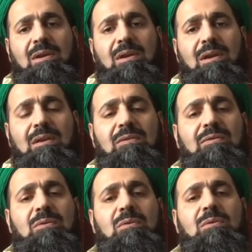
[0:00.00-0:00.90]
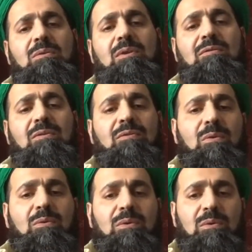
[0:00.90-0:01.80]
And if you follow
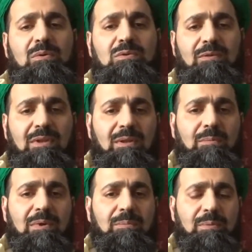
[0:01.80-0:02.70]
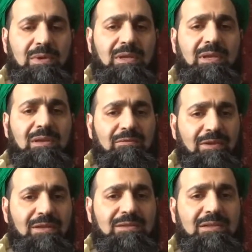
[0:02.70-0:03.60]
the orders of Allah by praying and
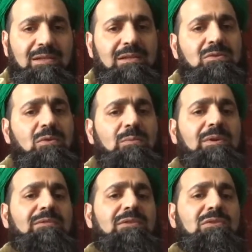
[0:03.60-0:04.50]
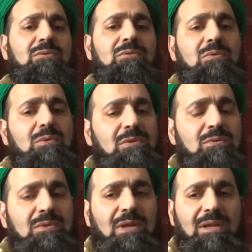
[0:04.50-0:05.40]
fasting, it's all beneficial to you in
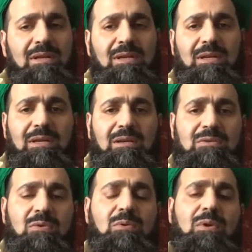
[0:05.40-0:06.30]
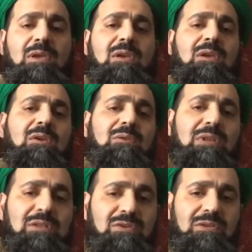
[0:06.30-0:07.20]
dunya and in akhirah. So
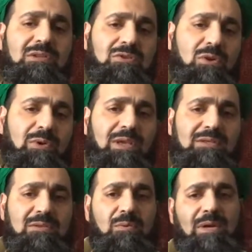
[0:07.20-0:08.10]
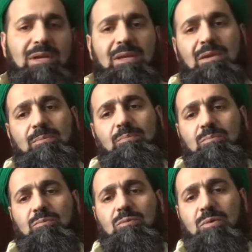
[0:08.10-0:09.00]
religion is showing us the way
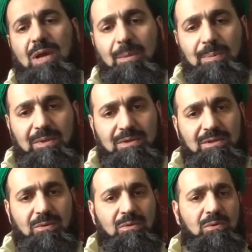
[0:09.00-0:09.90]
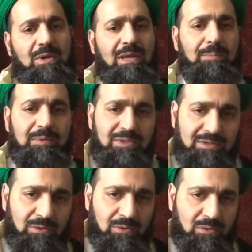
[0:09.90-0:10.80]
to happiness, our
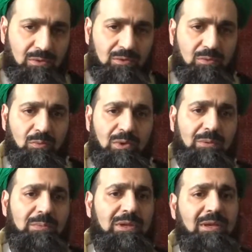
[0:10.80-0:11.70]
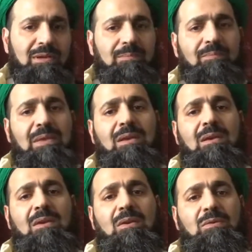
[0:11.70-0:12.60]
own well-being.
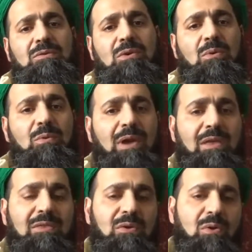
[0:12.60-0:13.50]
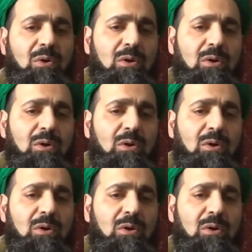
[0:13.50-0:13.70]
So at the core